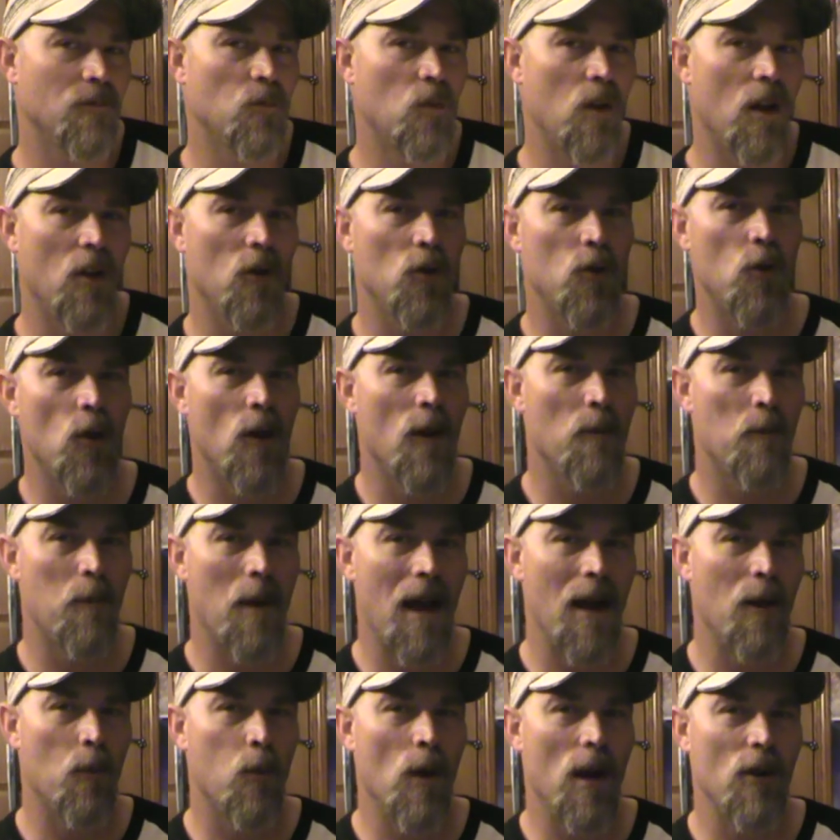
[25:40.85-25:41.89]
well, you can
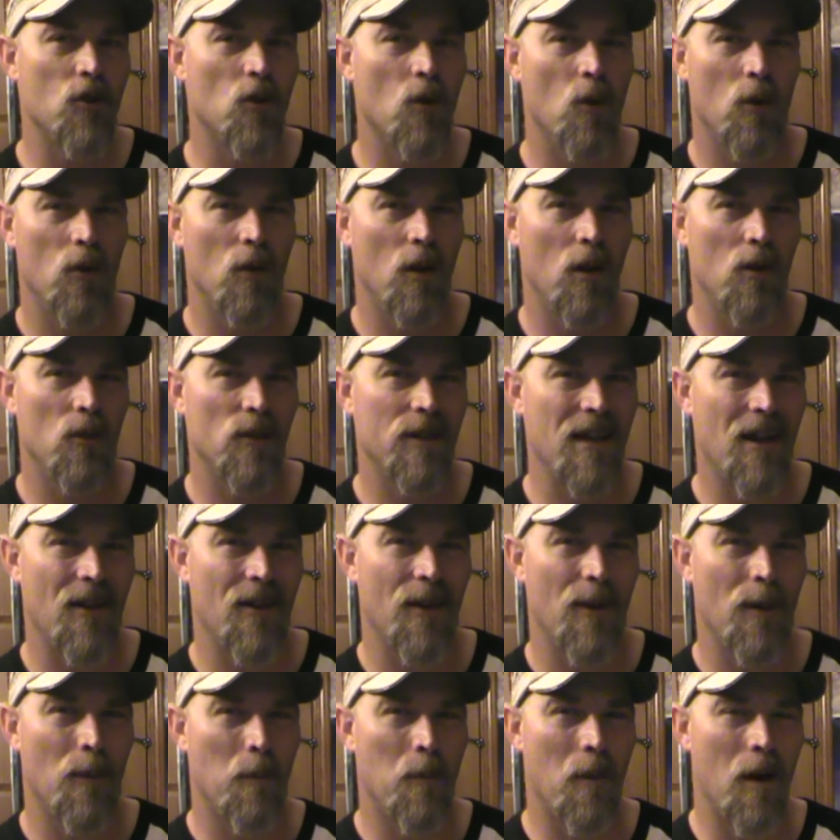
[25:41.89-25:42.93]
buy retro clones out
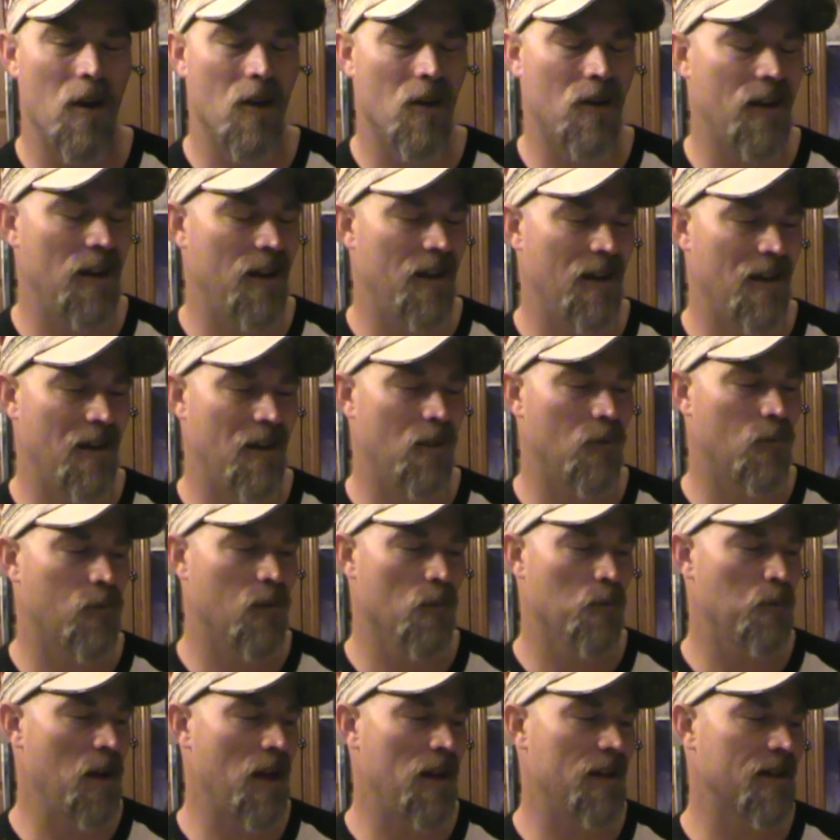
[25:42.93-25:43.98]
in the market now
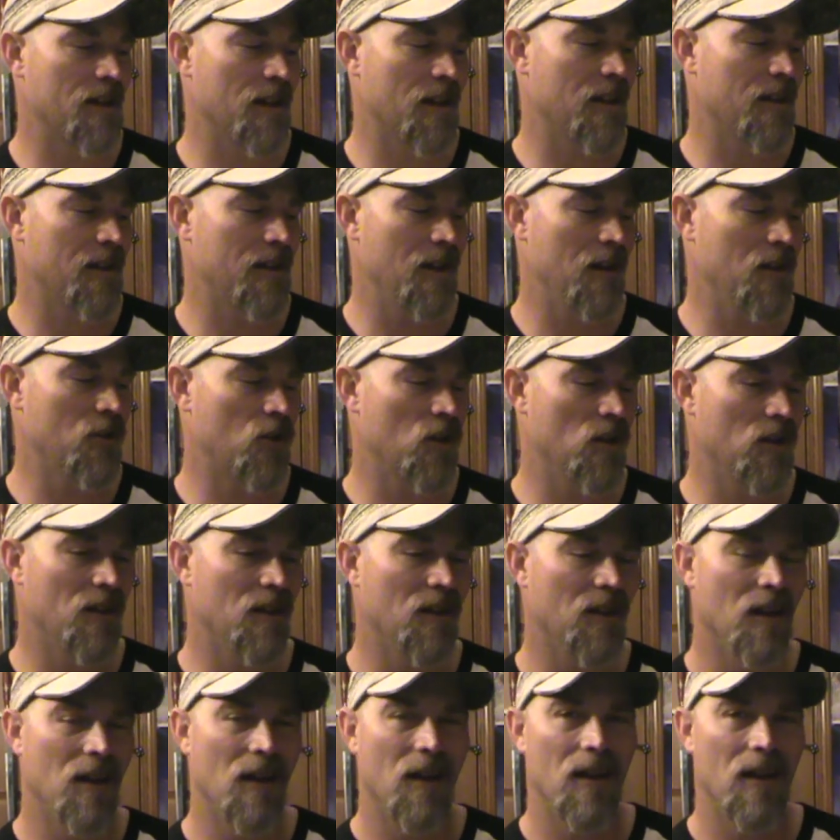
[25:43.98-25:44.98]
for Basic Edition,